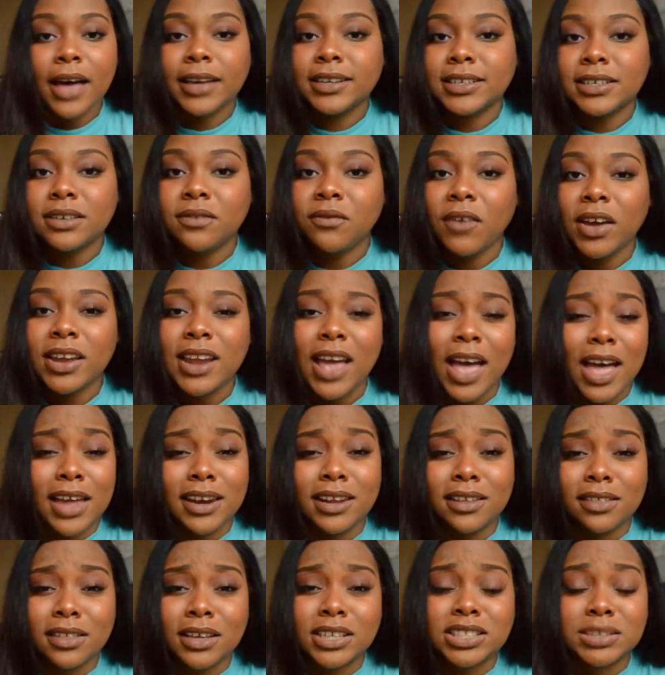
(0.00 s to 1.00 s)
didn't find
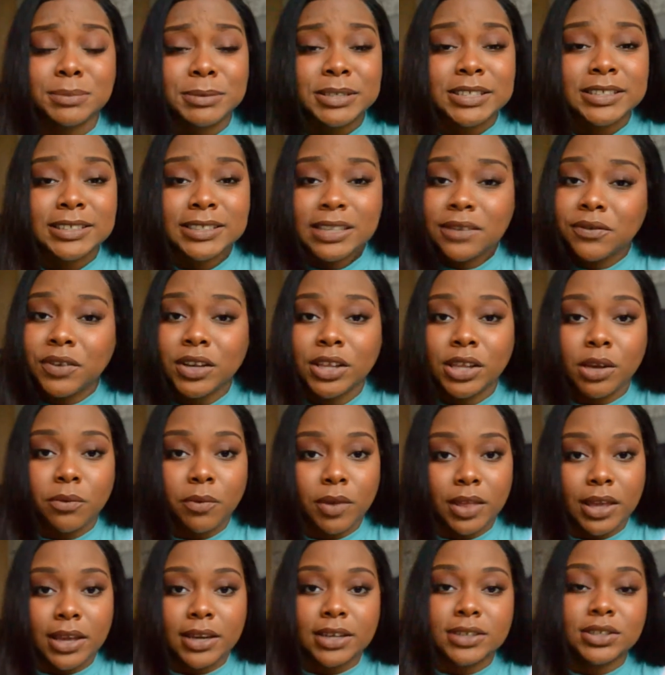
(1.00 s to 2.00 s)
anything specifically
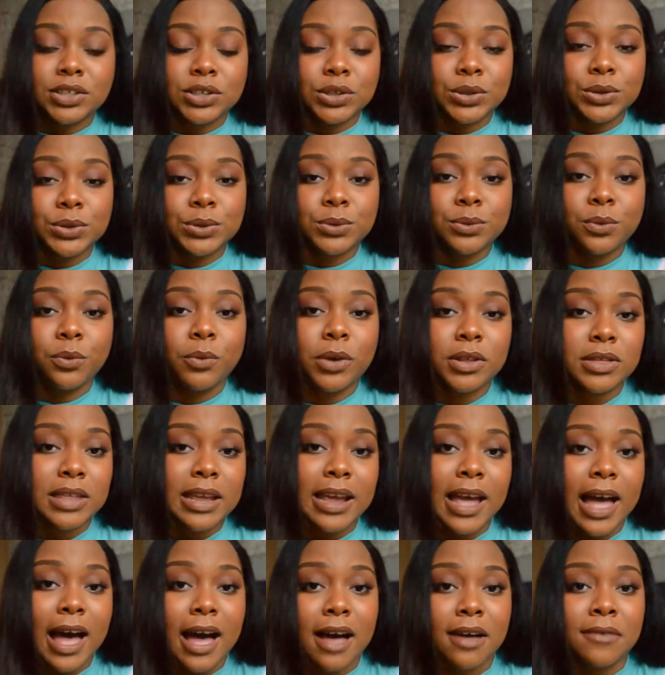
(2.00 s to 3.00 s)
related to what
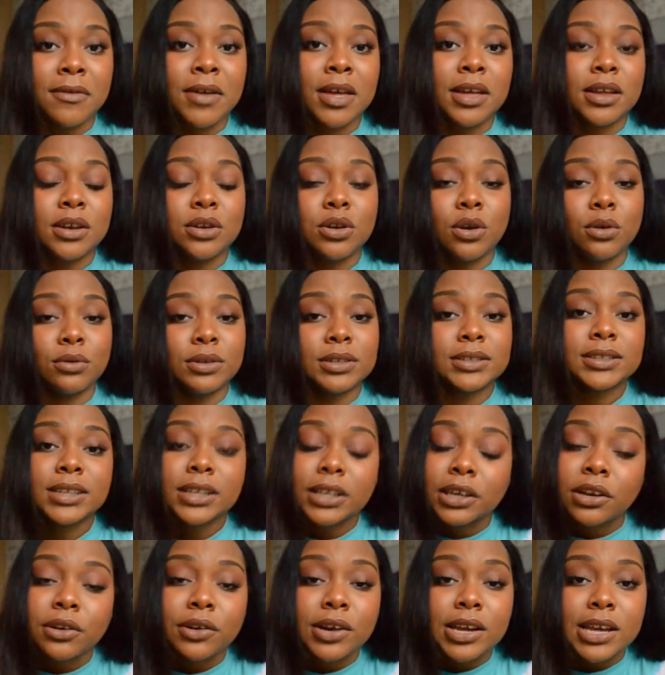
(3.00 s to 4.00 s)
they have known as
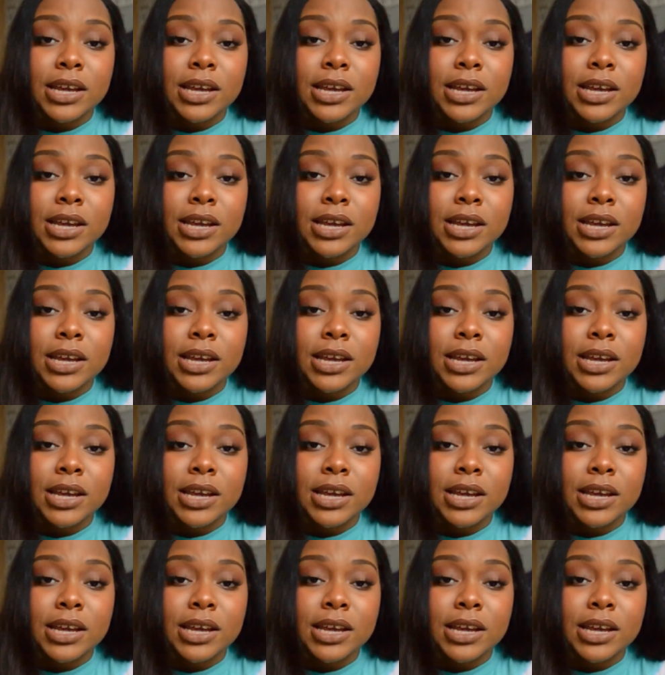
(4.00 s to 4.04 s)
clearing